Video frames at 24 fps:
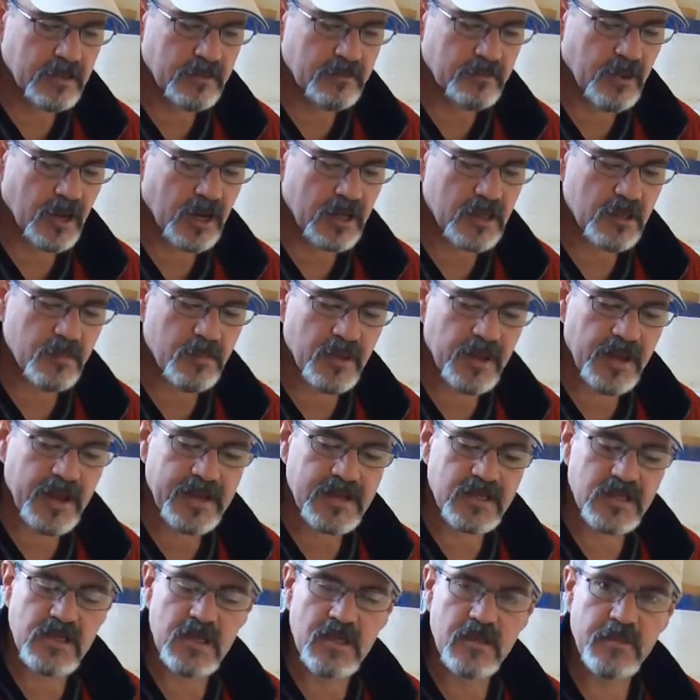bought the
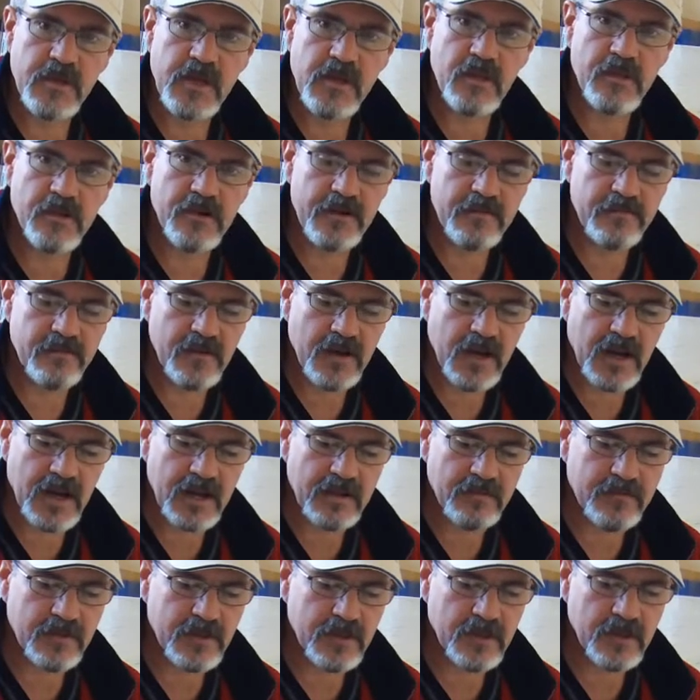plans to the
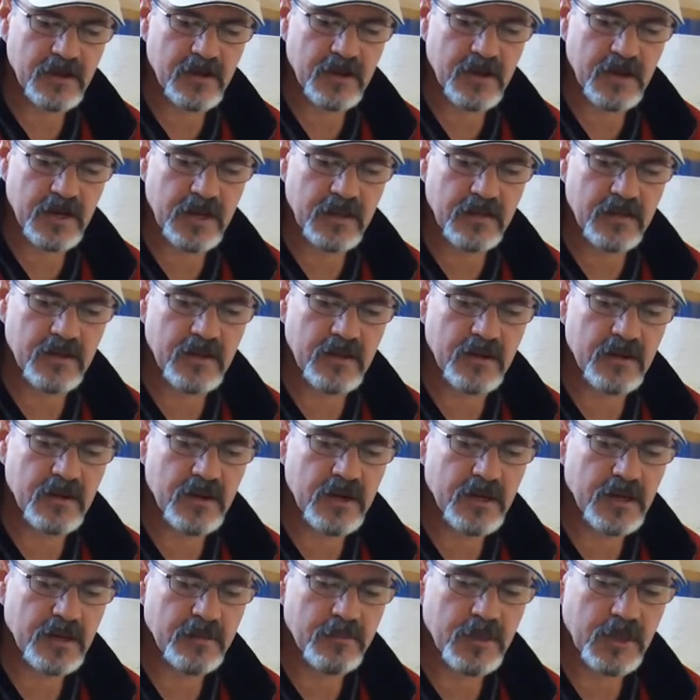Mig-35 and
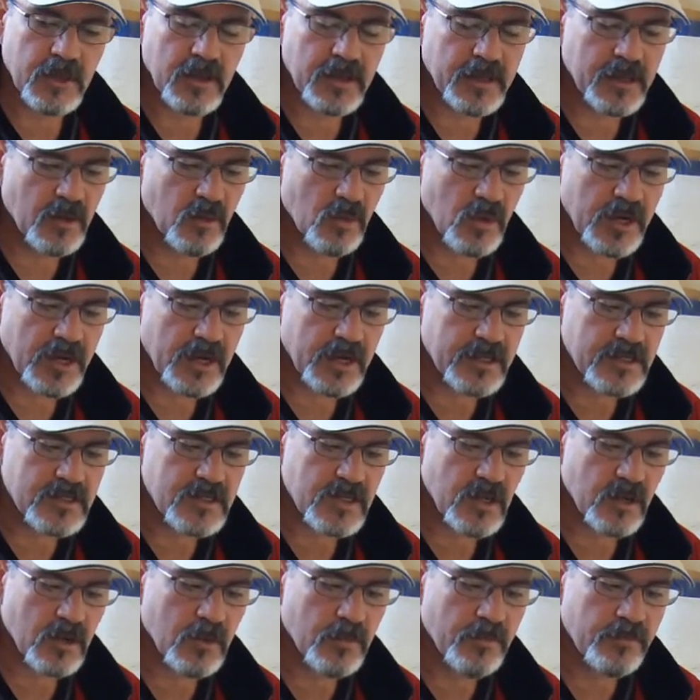they're building away,
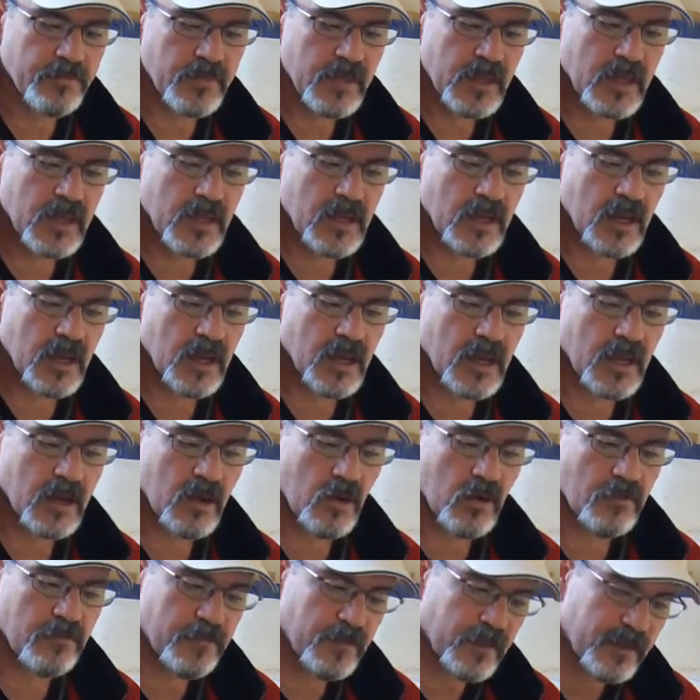so
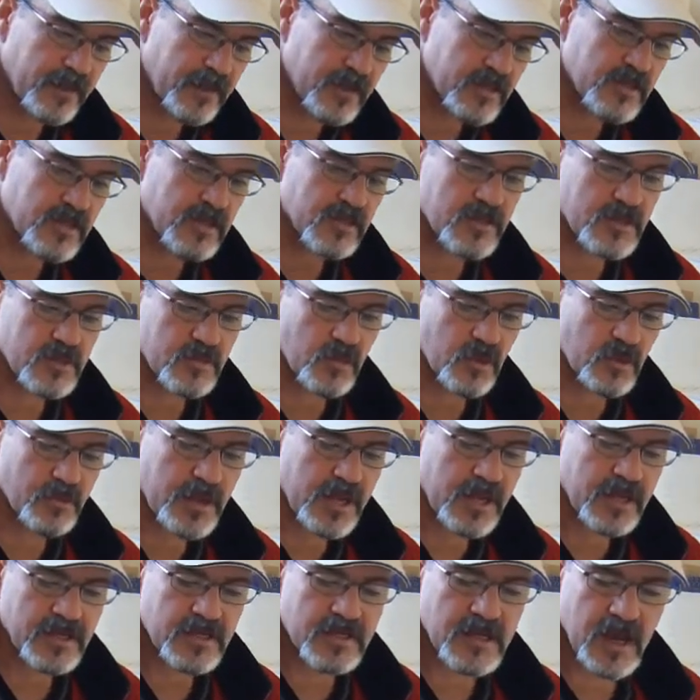hopefully this will
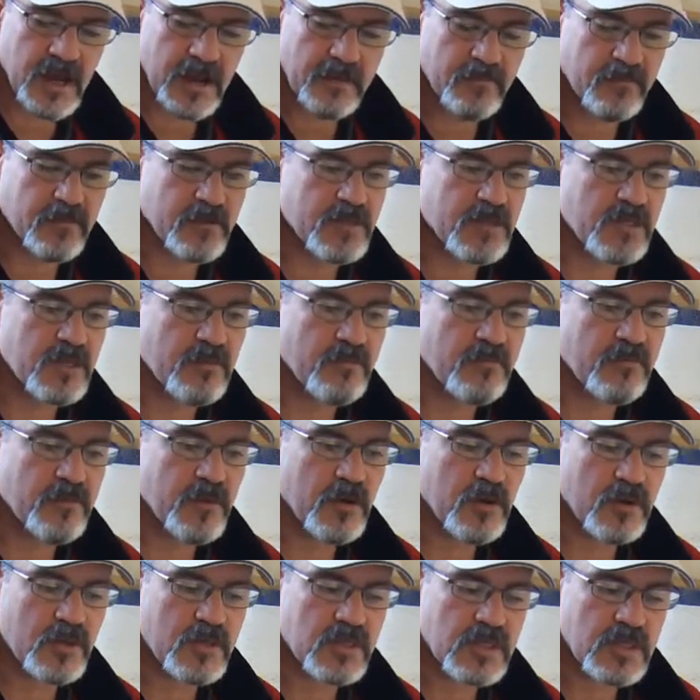be in time for some
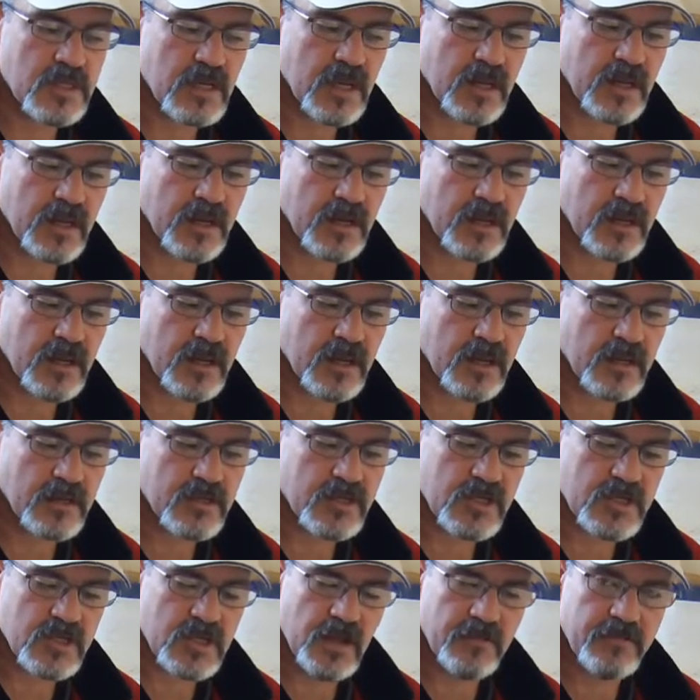folks, and
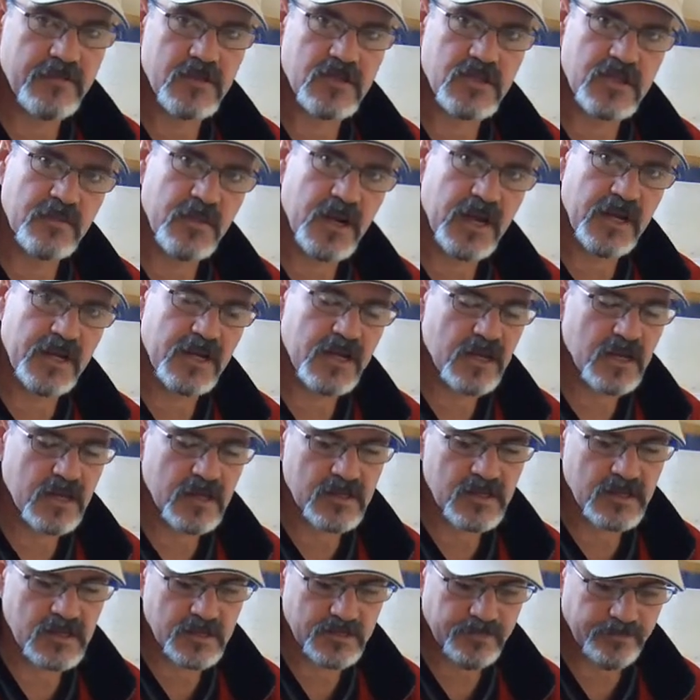just give you some
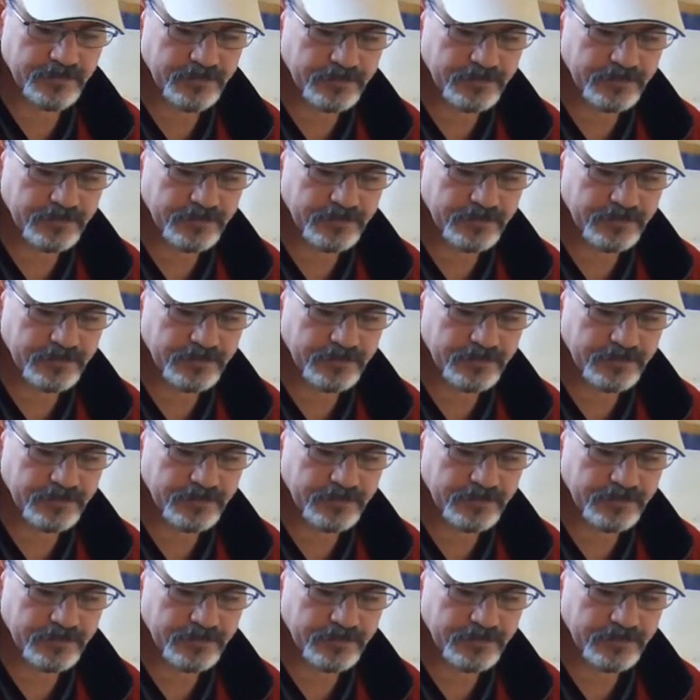ideas.